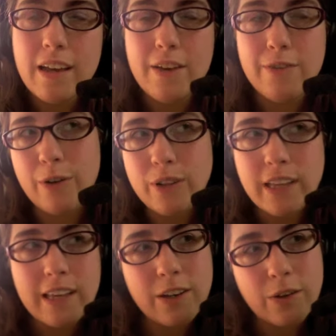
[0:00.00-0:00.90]
if
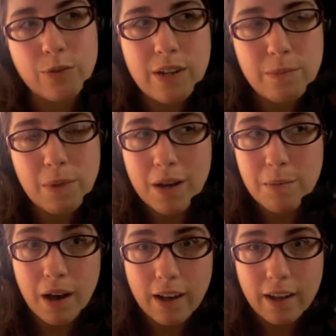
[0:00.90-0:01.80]
only he could read my
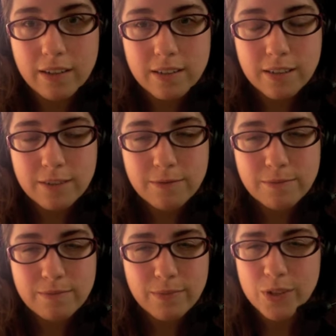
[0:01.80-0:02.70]
mind,
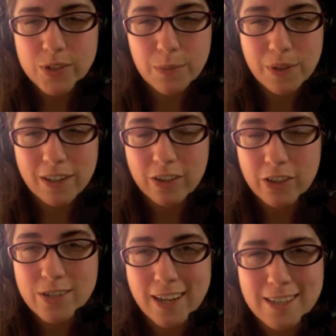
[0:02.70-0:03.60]
or something along
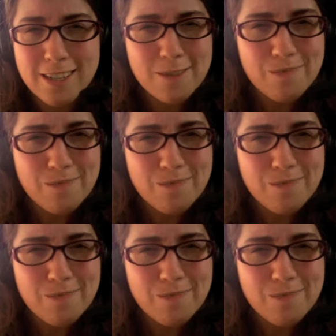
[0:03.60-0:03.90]
those lines.